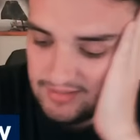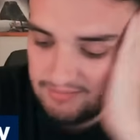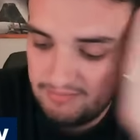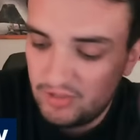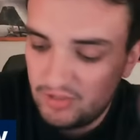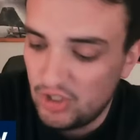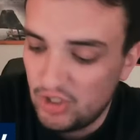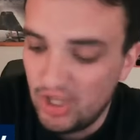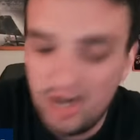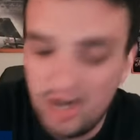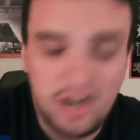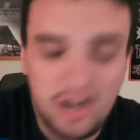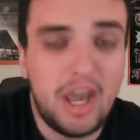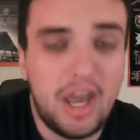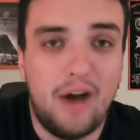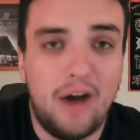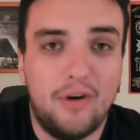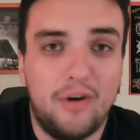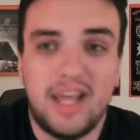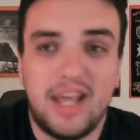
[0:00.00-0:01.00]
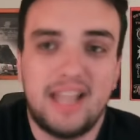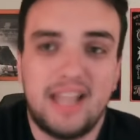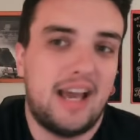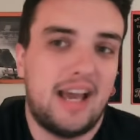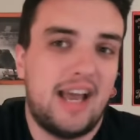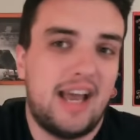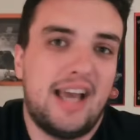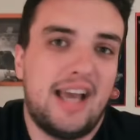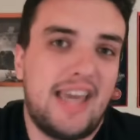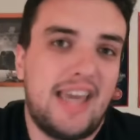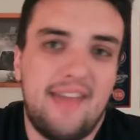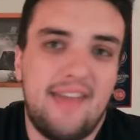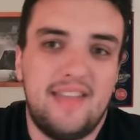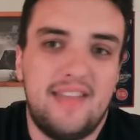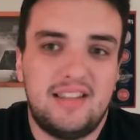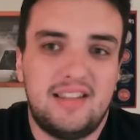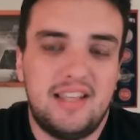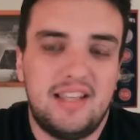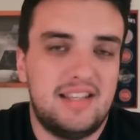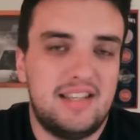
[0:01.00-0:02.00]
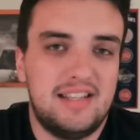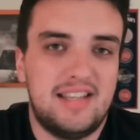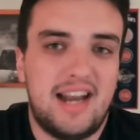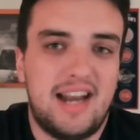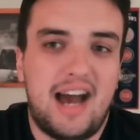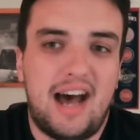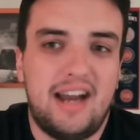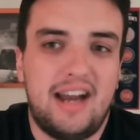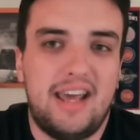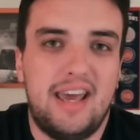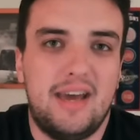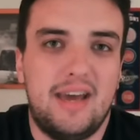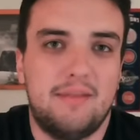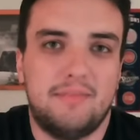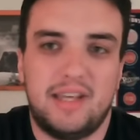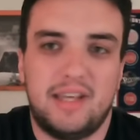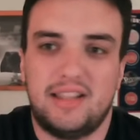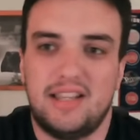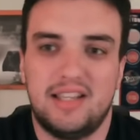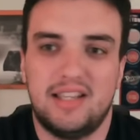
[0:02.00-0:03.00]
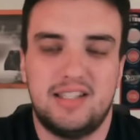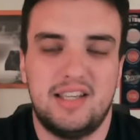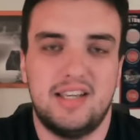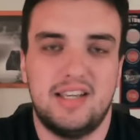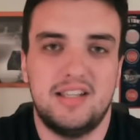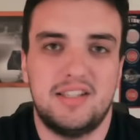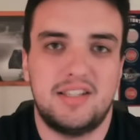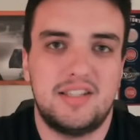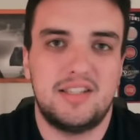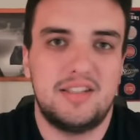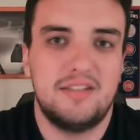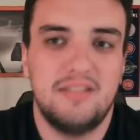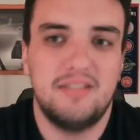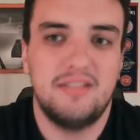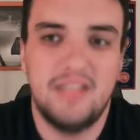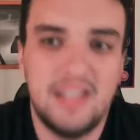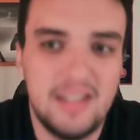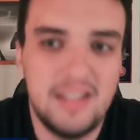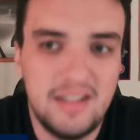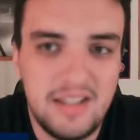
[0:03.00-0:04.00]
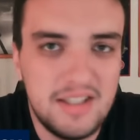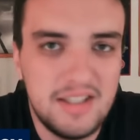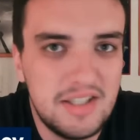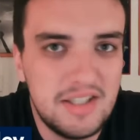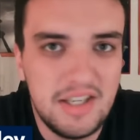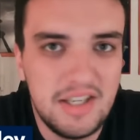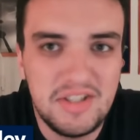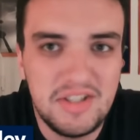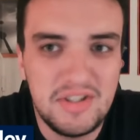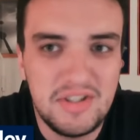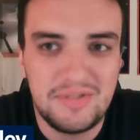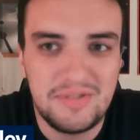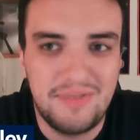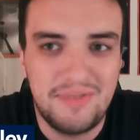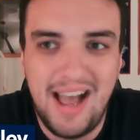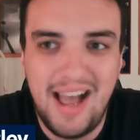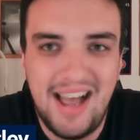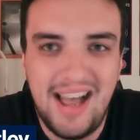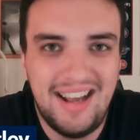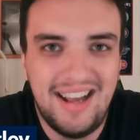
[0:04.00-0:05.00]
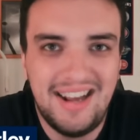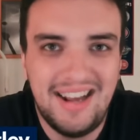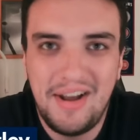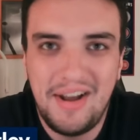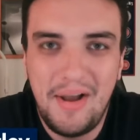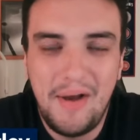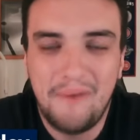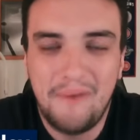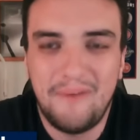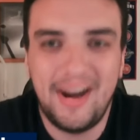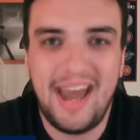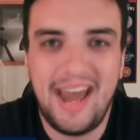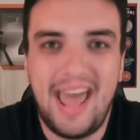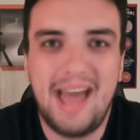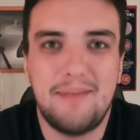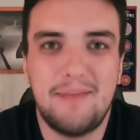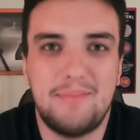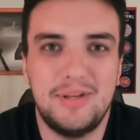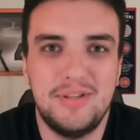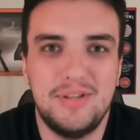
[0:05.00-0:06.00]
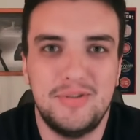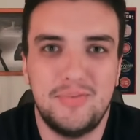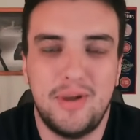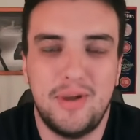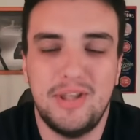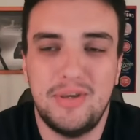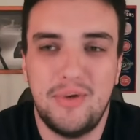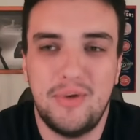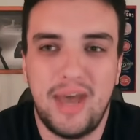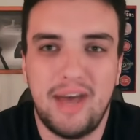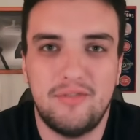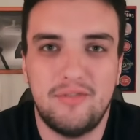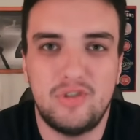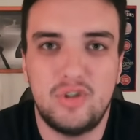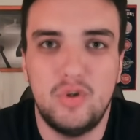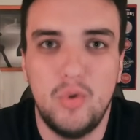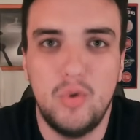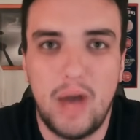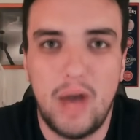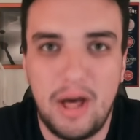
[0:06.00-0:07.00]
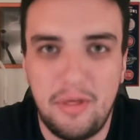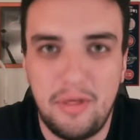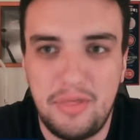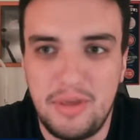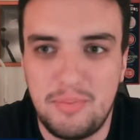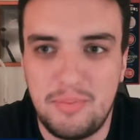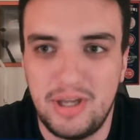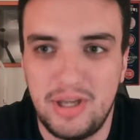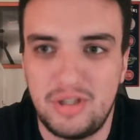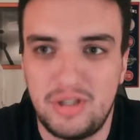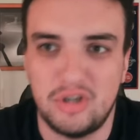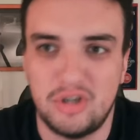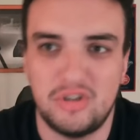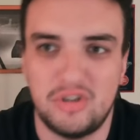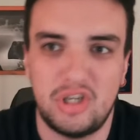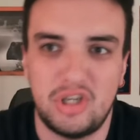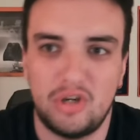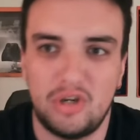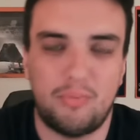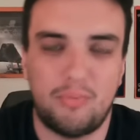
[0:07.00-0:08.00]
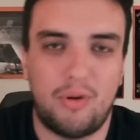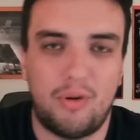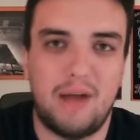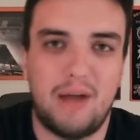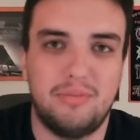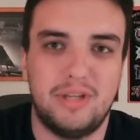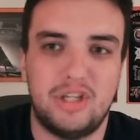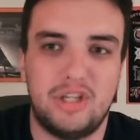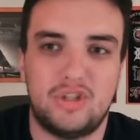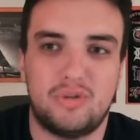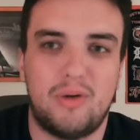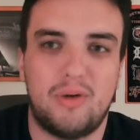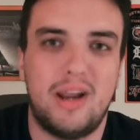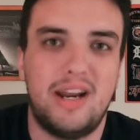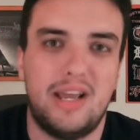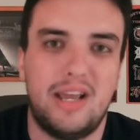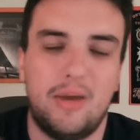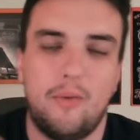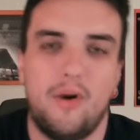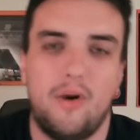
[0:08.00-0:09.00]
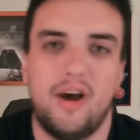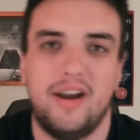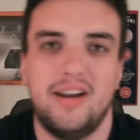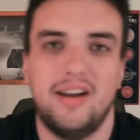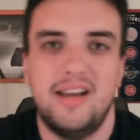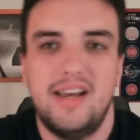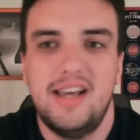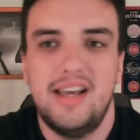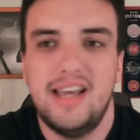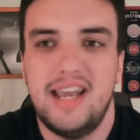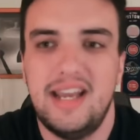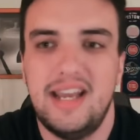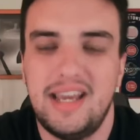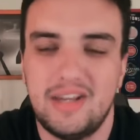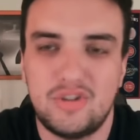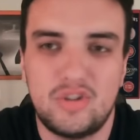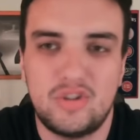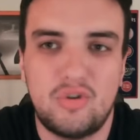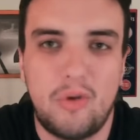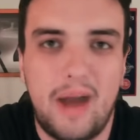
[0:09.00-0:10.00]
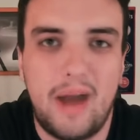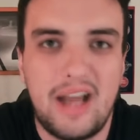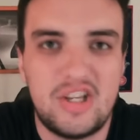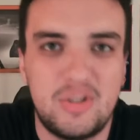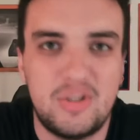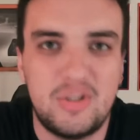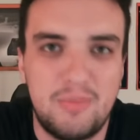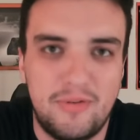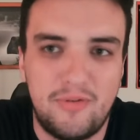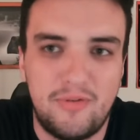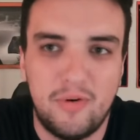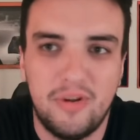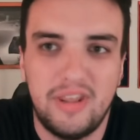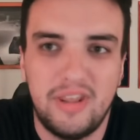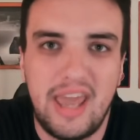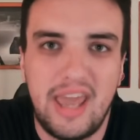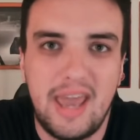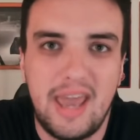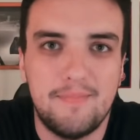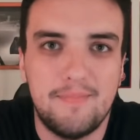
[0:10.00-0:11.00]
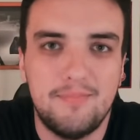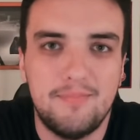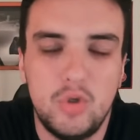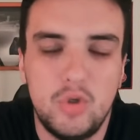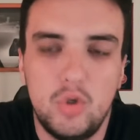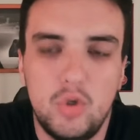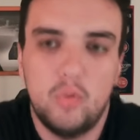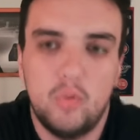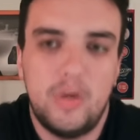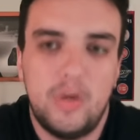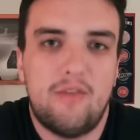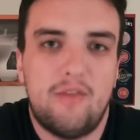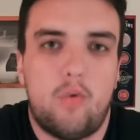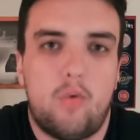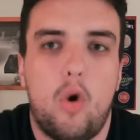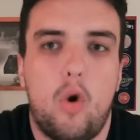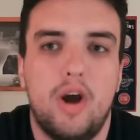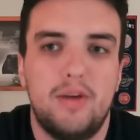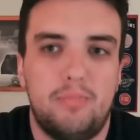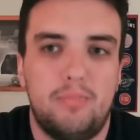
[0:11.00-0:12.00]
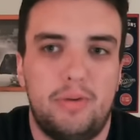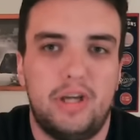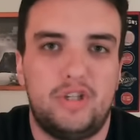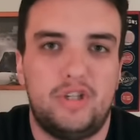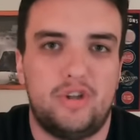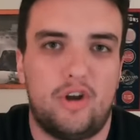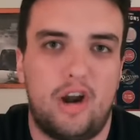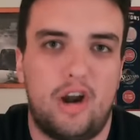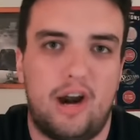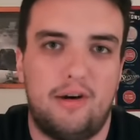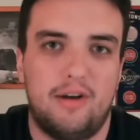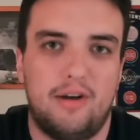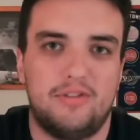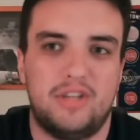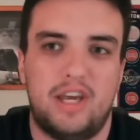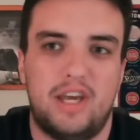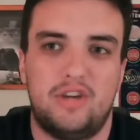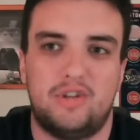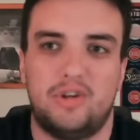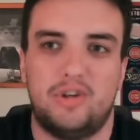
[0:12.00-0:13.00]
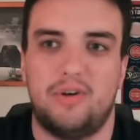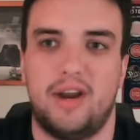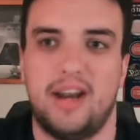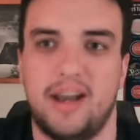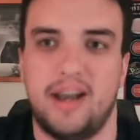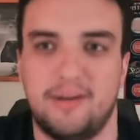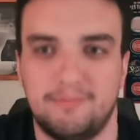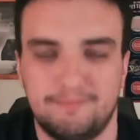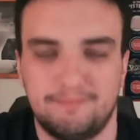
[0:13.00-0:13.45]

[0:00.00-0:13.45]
So there you go. Like, again, this isn't on him. Like, this is what happens when you have two healthy pitchers and you're probably trading one and he gets scratched before the game. We have one pitcher in our rotation right now.